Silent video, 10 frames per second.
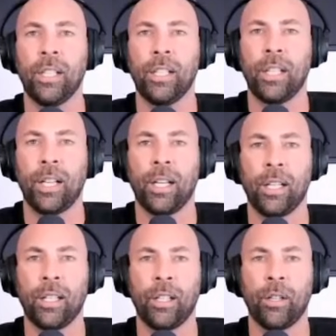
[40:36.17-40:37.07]

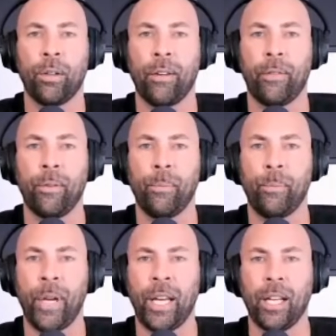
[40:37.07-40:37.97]
have
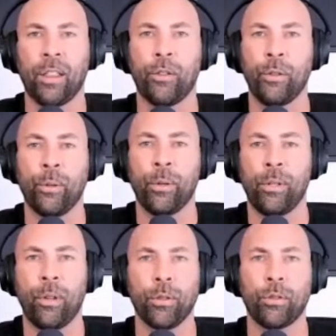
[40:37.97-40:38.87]
made it through
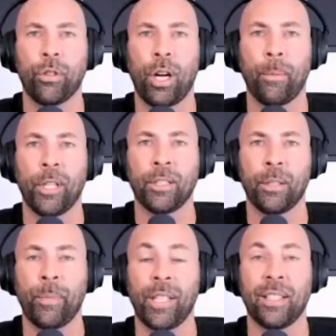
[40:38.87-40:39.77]
those traumas
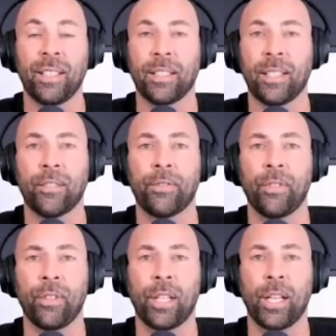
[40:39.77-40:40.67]
and been
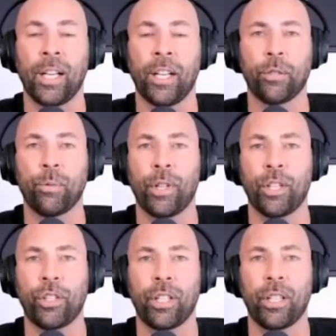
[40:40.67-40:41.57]
successful. And I just want to
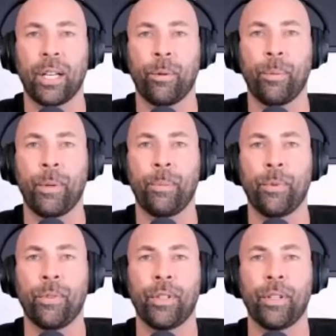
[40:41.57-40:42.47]
share that with
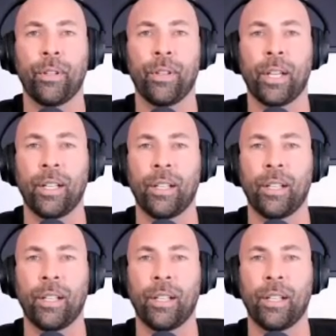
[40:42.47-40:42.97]
people, that.